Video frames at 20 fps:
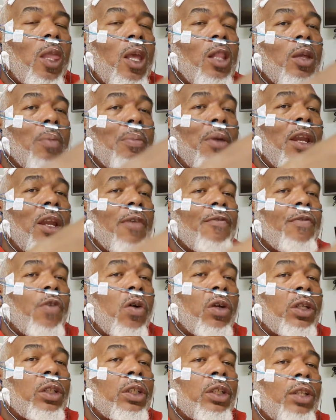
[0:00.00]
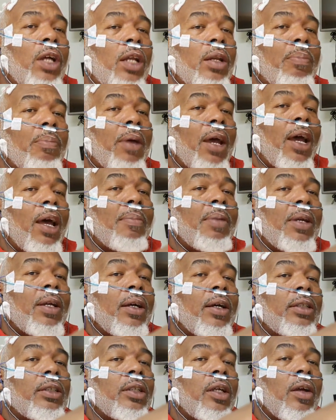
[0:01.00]
The media focuses on the bad
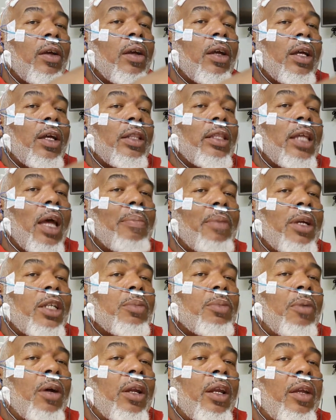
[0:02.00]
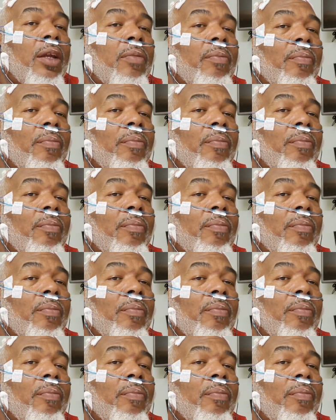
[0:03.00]
because that makes money.